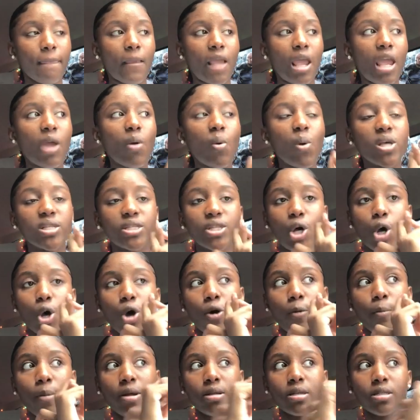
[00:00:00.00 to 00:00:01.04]
He was a
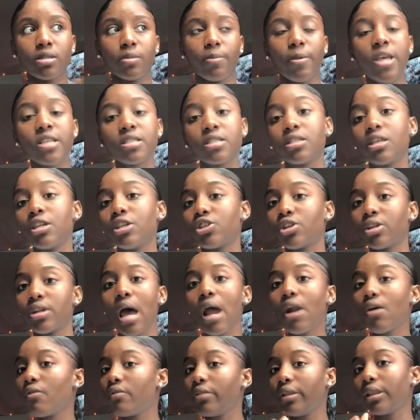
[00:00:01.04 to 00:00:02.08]
participation teacher, and
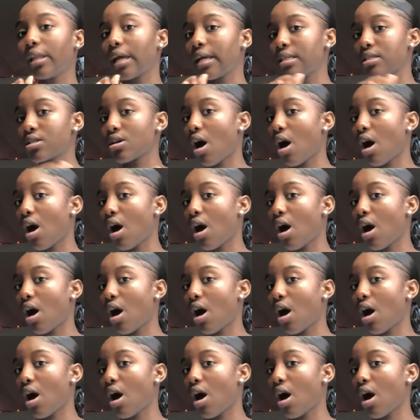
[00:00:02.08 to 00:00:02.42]
I don't really like